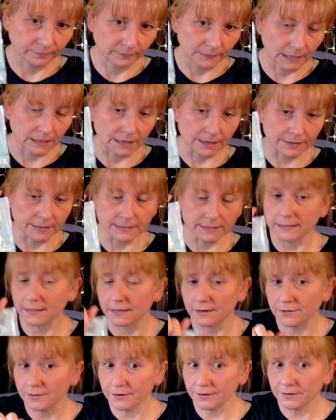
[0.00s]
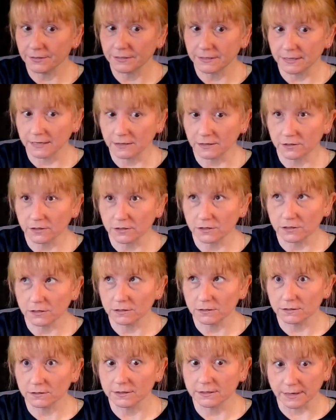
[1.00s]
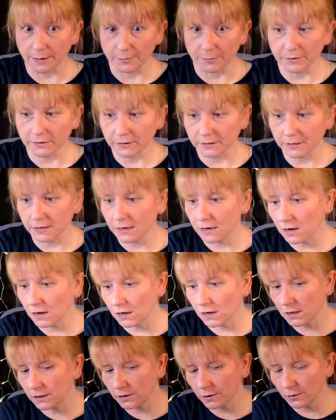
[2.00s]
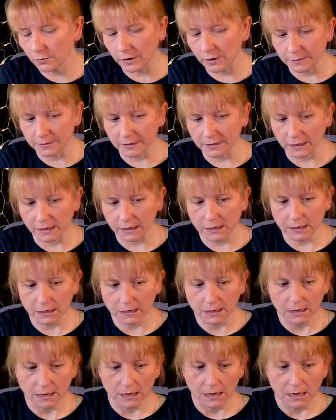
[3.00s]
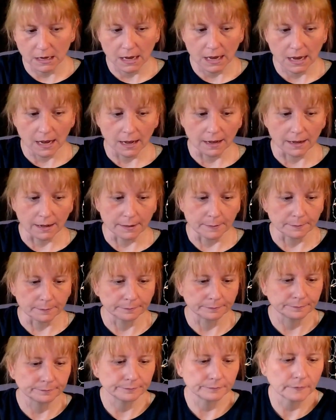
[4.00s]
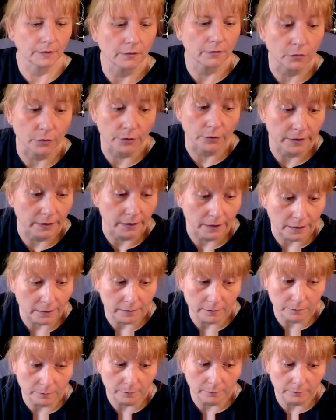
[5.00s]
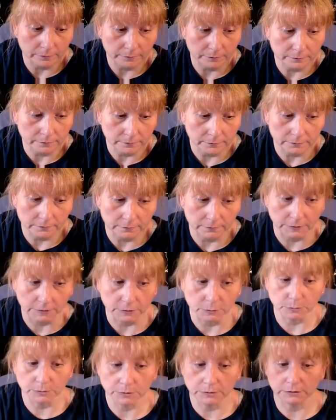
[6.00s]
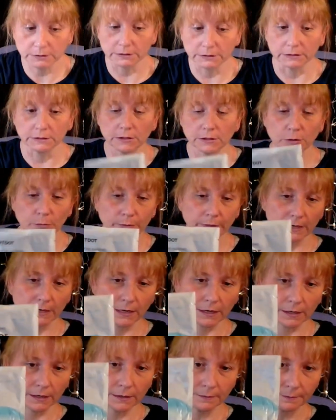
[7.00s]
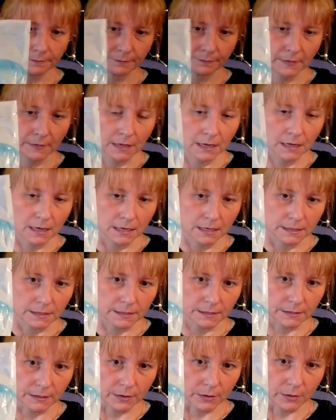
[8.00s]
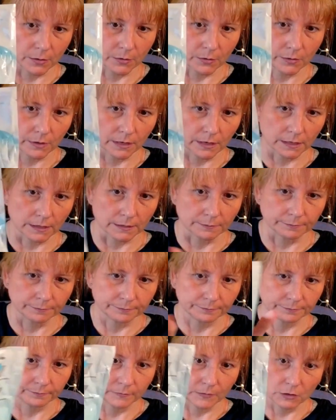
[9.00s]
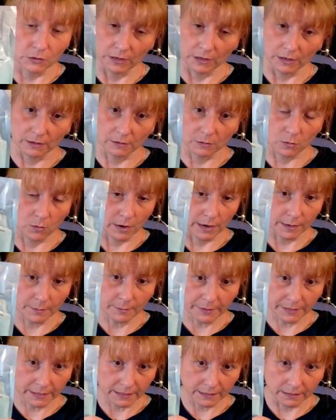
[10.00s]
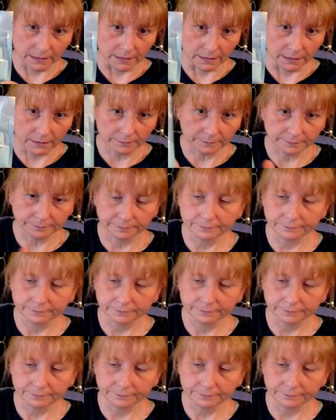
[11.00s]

Now they sell their sealer separately on their website. I've already got this one's still open here. So you get quite a bit in there.